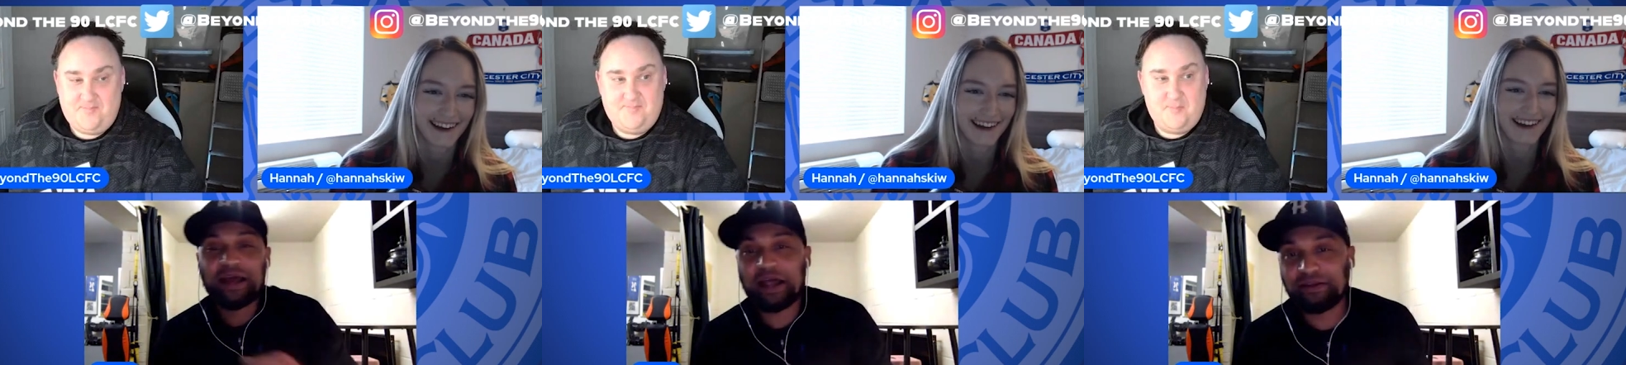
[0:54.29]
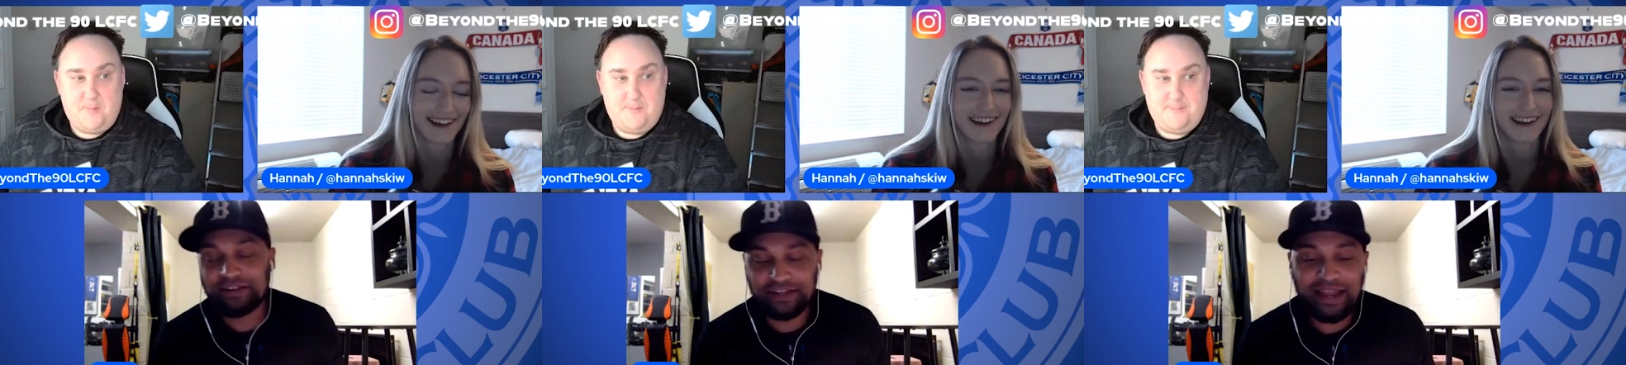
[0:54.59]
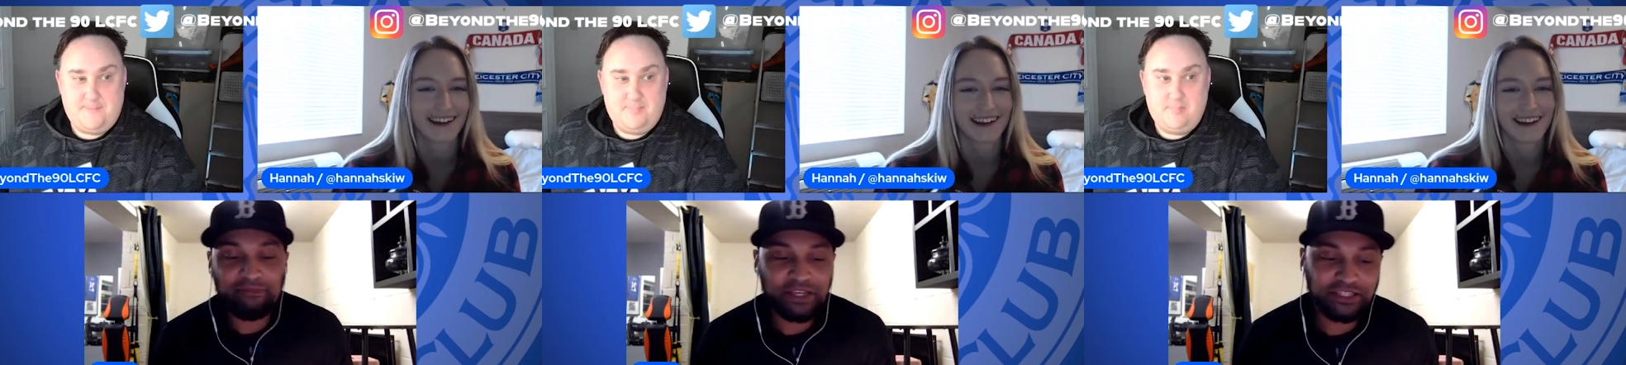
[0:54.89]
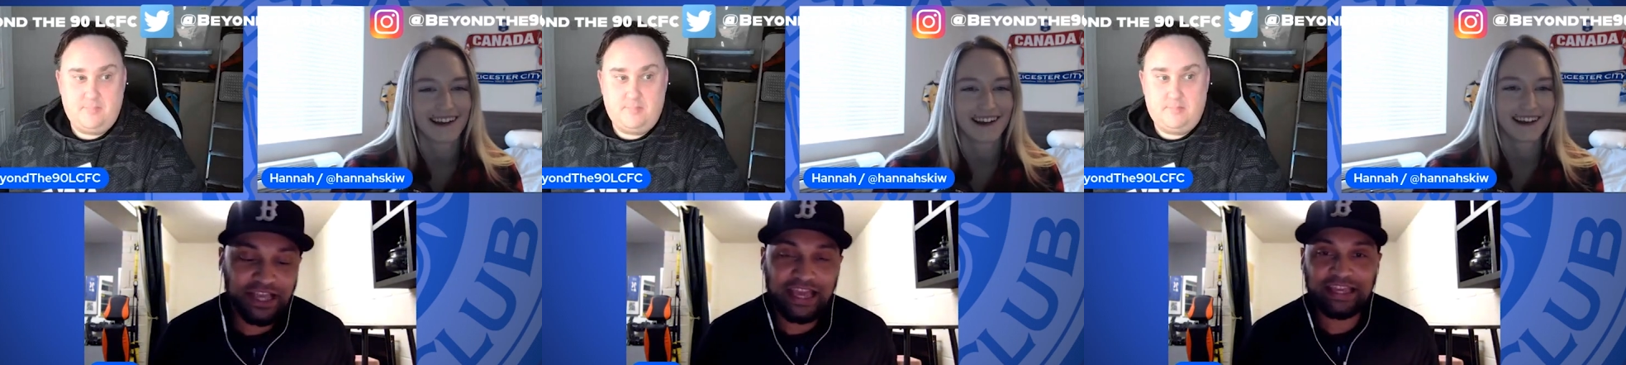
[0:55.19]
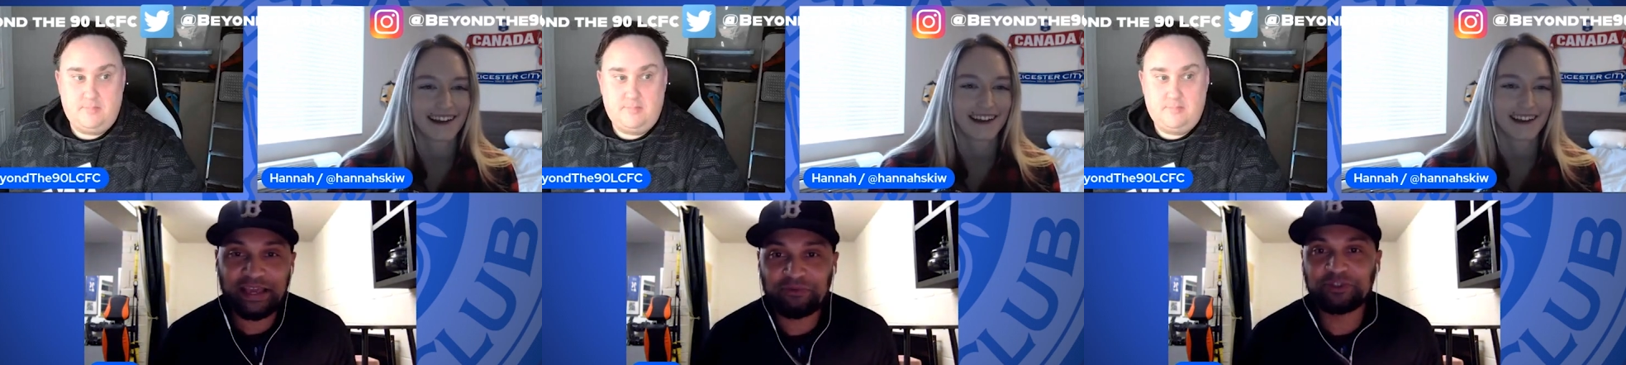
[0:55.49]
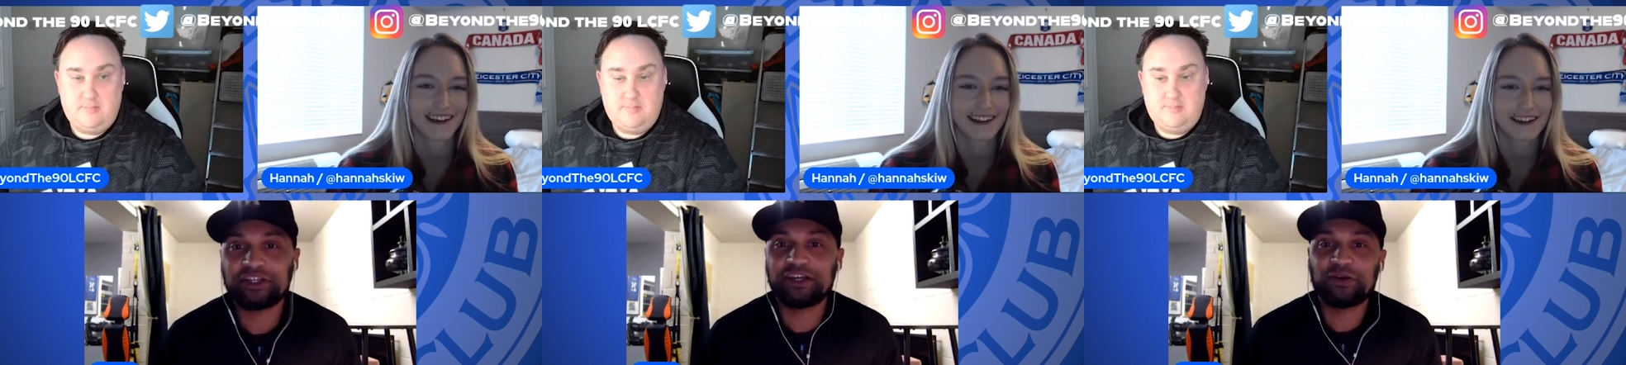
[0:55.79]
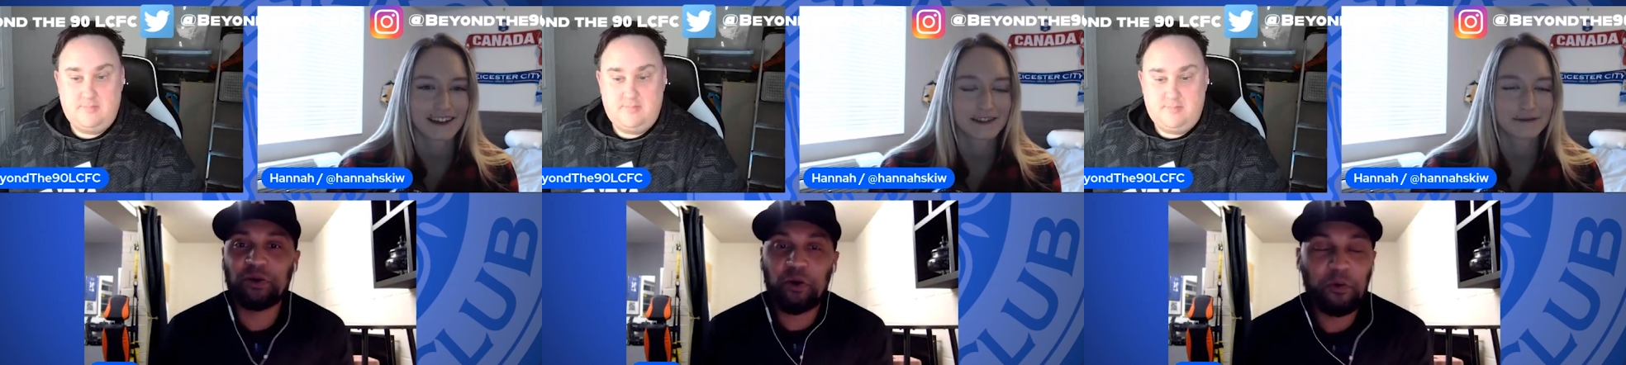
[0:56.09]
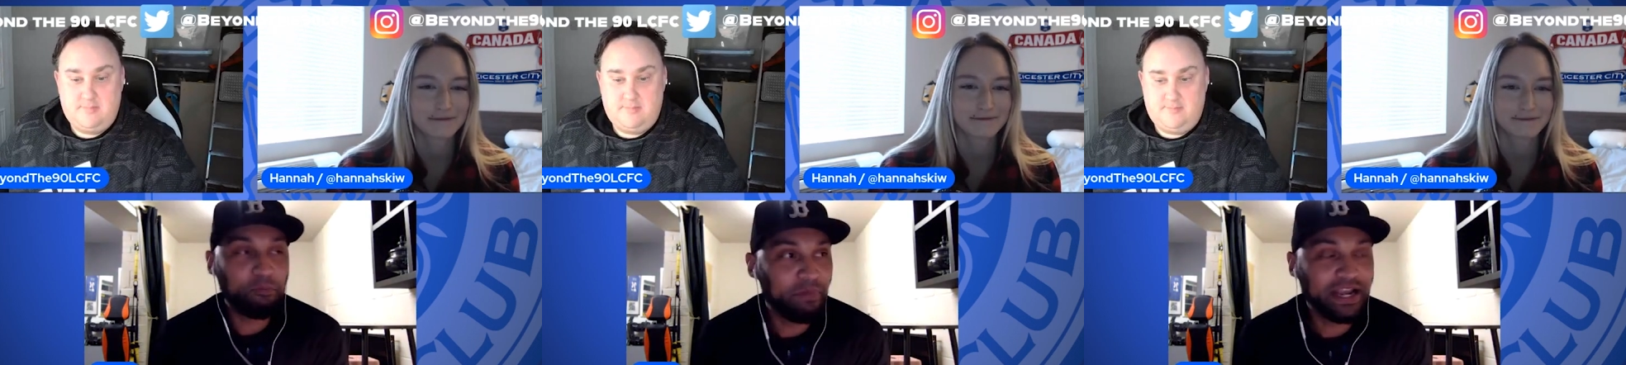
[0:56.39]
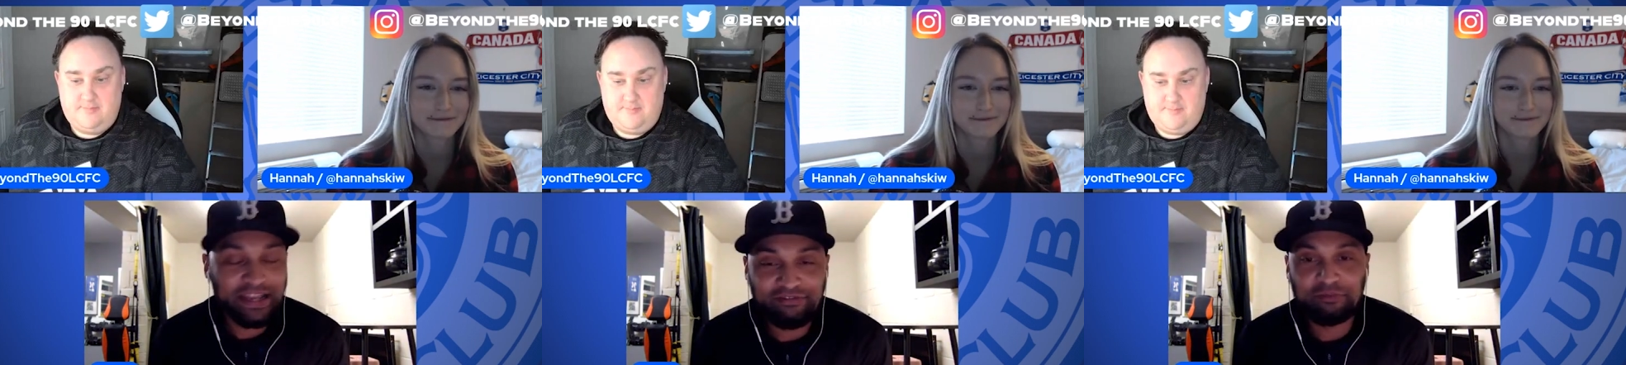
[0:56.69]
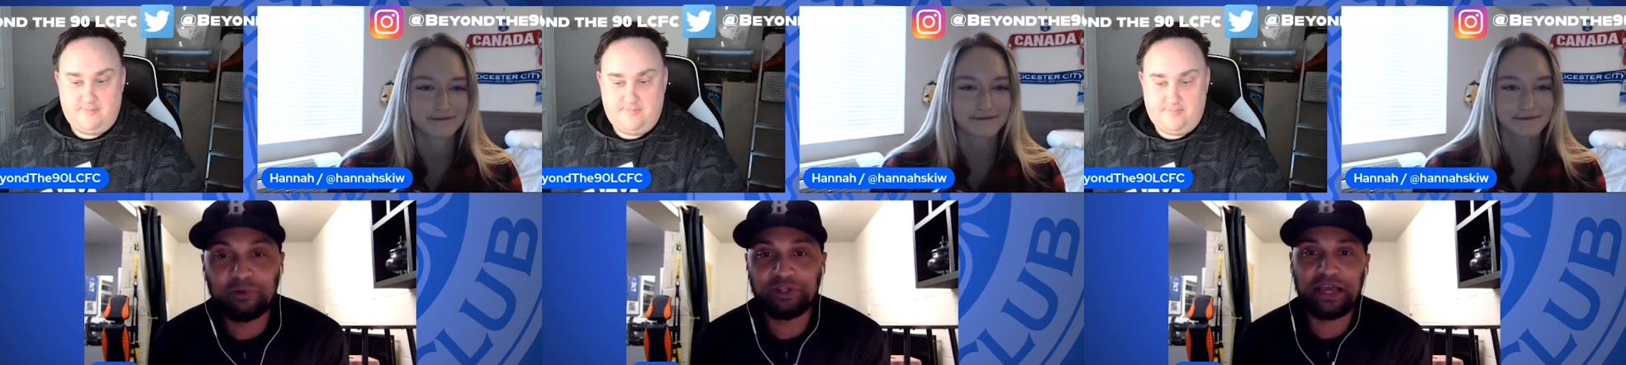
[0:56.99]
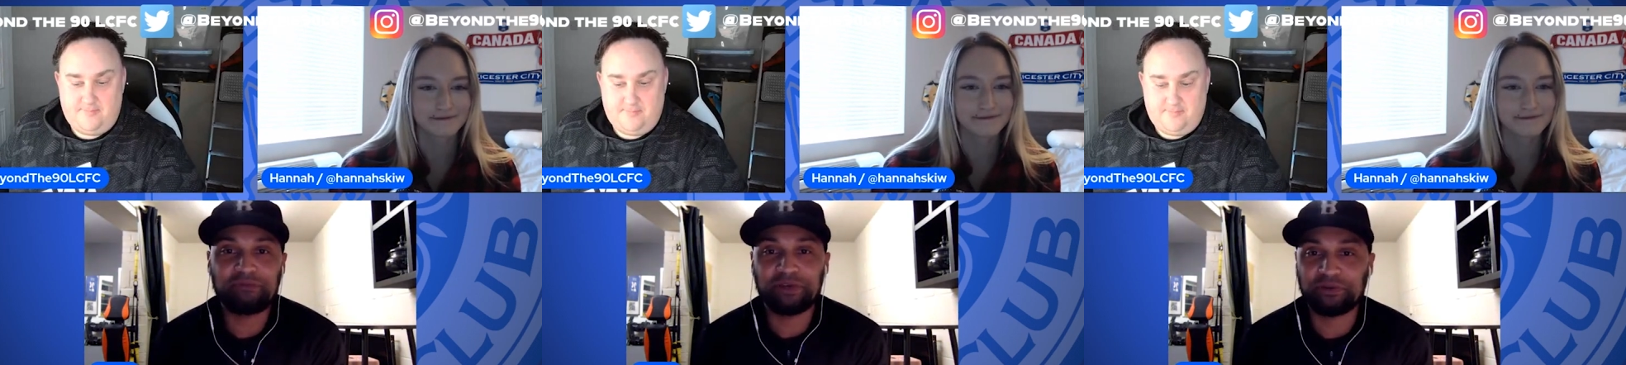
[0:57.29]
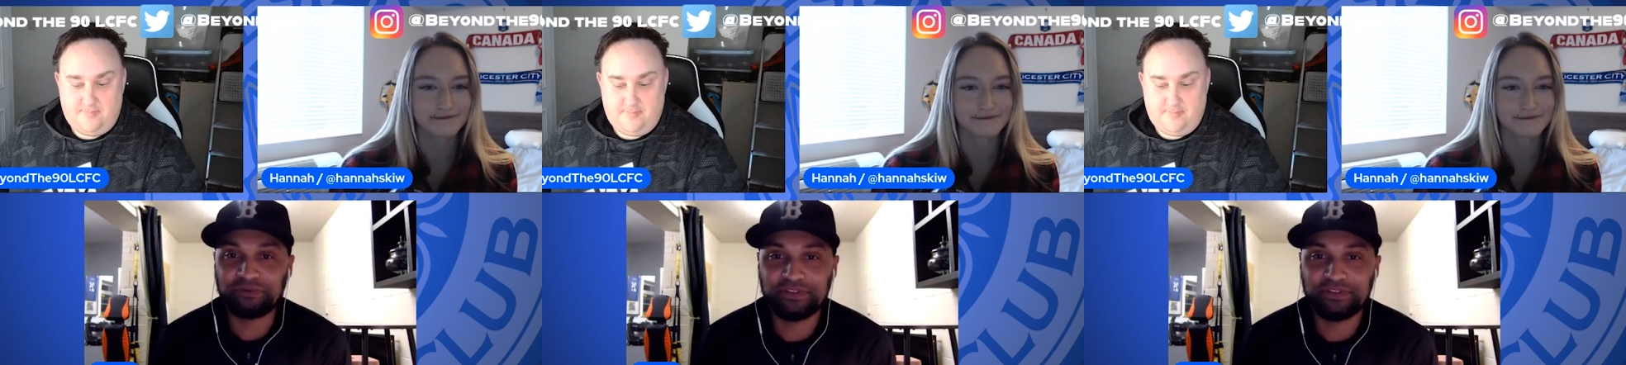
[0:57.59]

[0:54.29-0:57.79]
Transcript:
Speaker 1: and let me say, it was a unbelievable debut